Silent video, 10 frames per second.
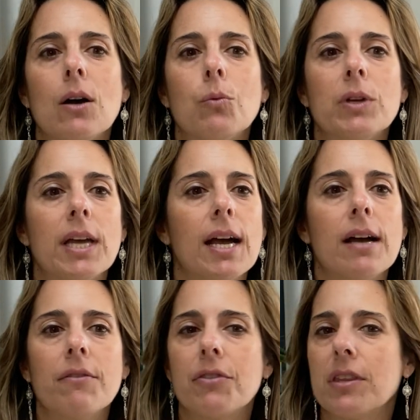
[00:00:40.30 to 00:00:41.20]
We
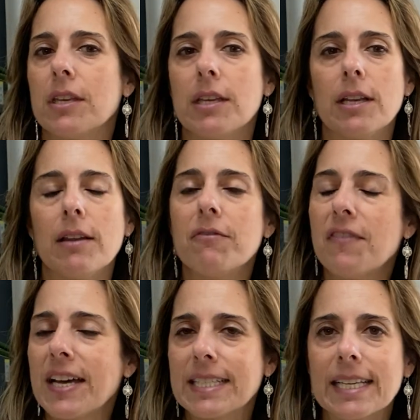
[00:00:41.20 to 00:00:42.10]
have the
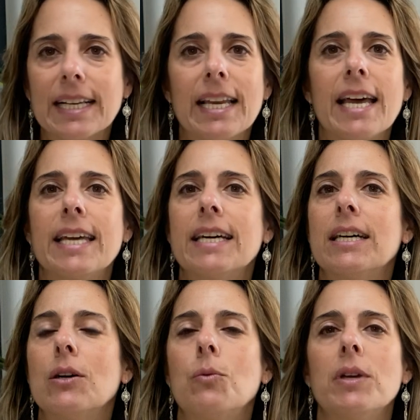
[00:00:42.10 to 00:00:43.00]
lymphatic
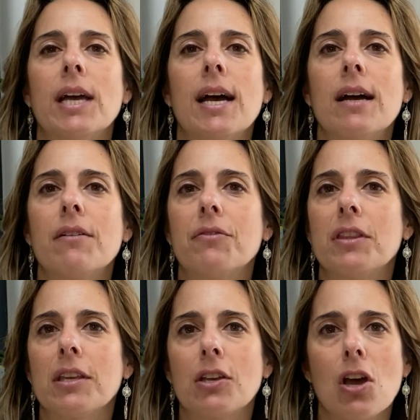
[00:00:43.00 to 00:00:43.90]
layer, we have
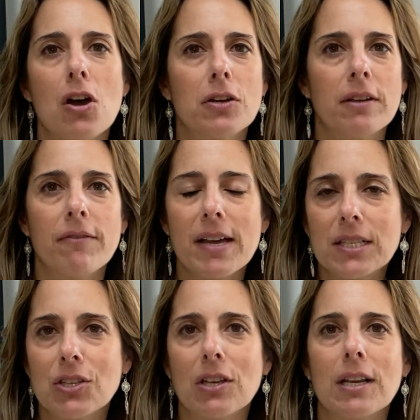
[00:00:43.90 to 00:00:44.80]
the
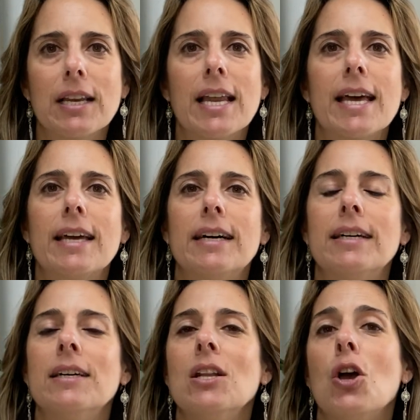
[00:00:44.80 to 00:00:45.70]
cardiovascular layer,
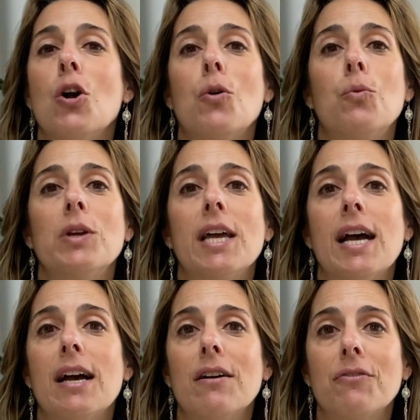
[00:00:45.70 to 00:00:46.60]
we
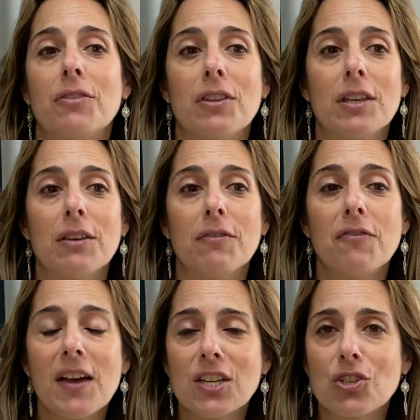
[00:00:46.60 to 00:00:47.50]
have the
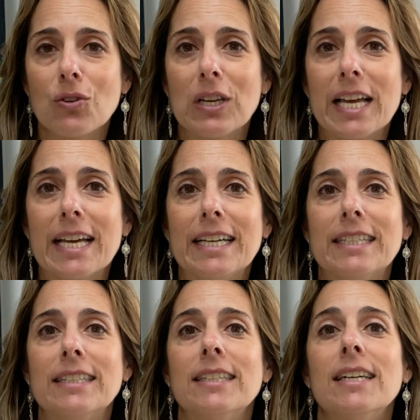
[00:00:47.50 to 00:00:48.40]
fascial
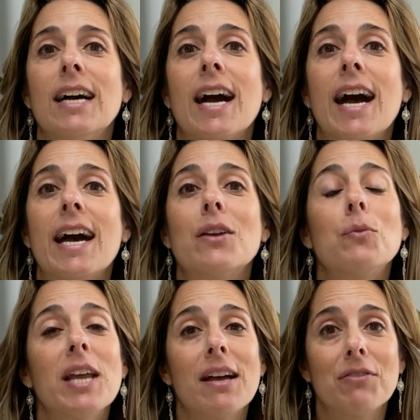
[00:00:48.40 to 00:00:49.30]
layer, and
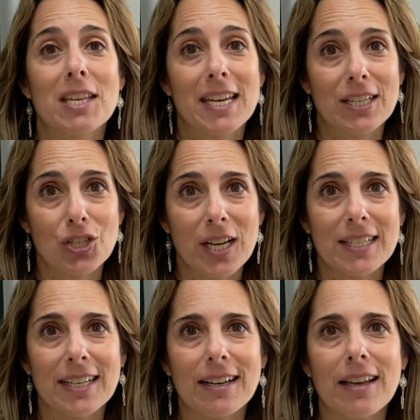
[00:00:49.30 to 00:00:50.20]
we have the
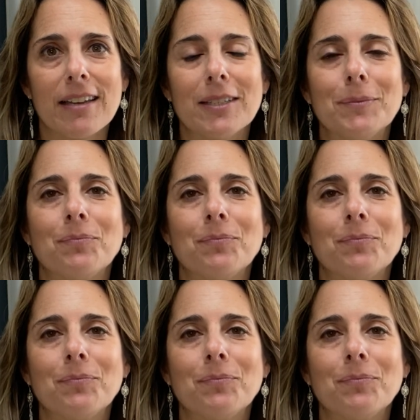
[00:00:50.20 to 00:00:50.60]
energetic layer.